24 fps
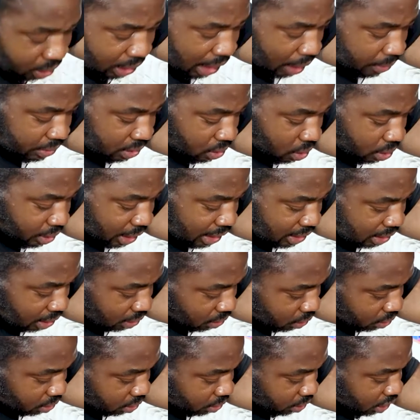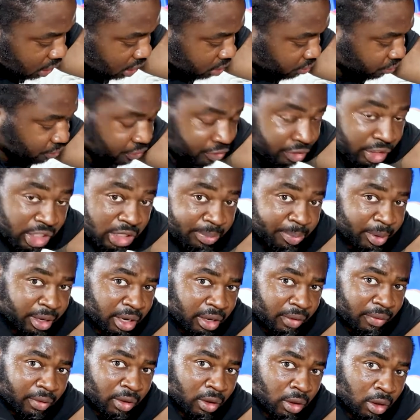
now it's all nice and loose. Just free spin it